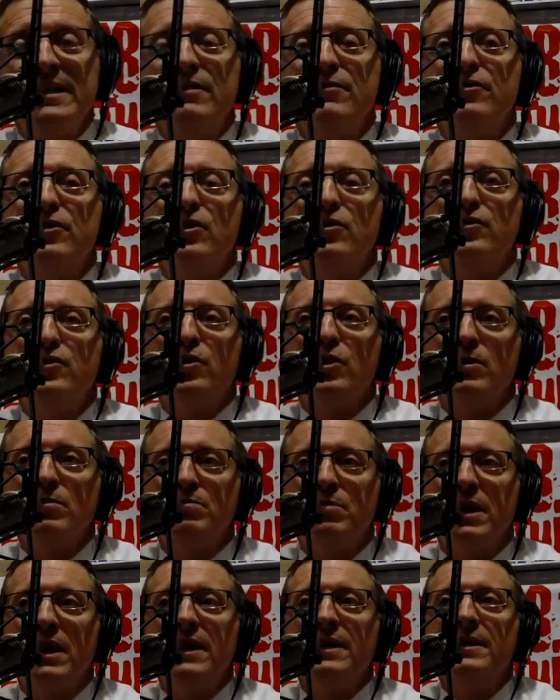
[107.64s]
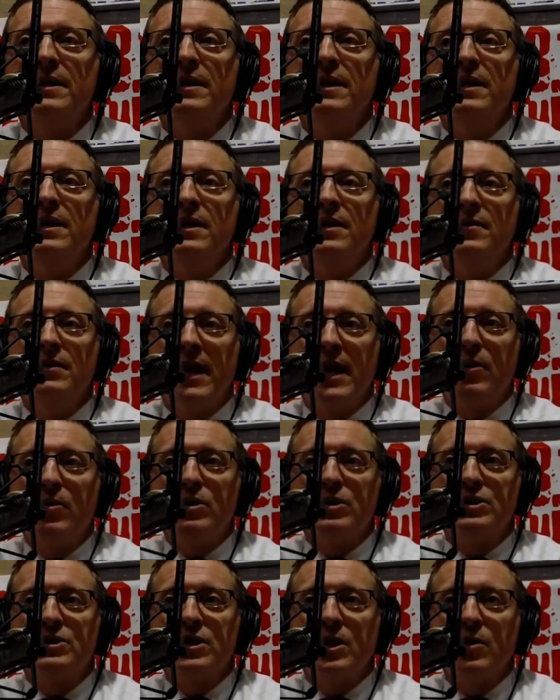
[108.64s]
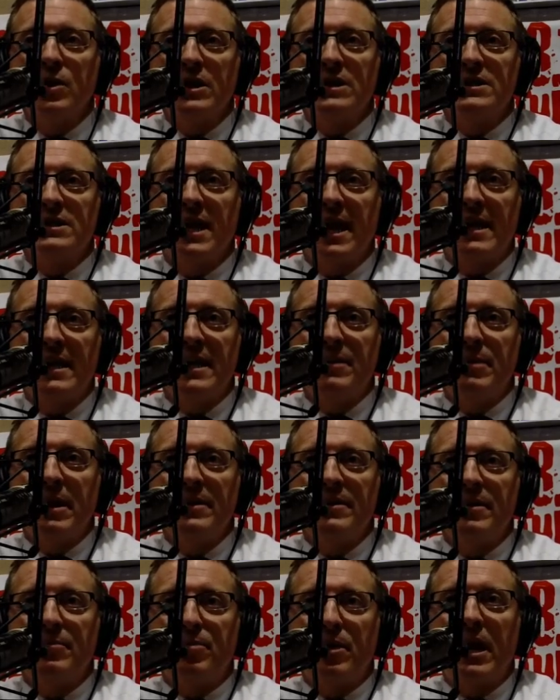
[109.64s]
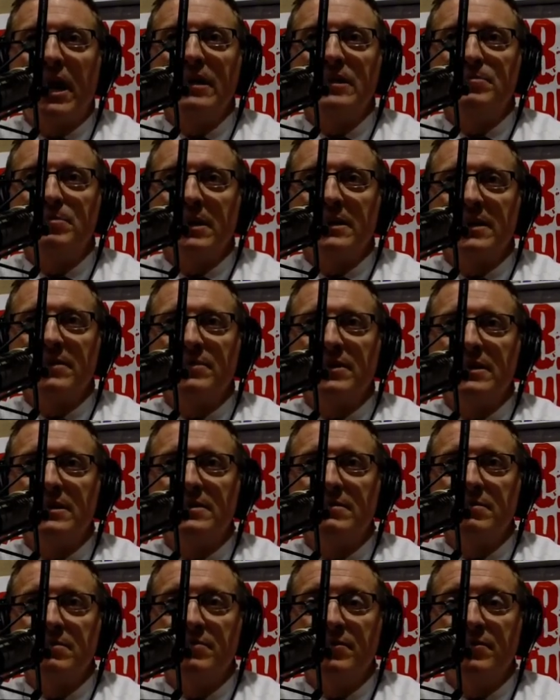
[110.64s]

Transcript: did not fall for it, but they were so excited about the prospect of this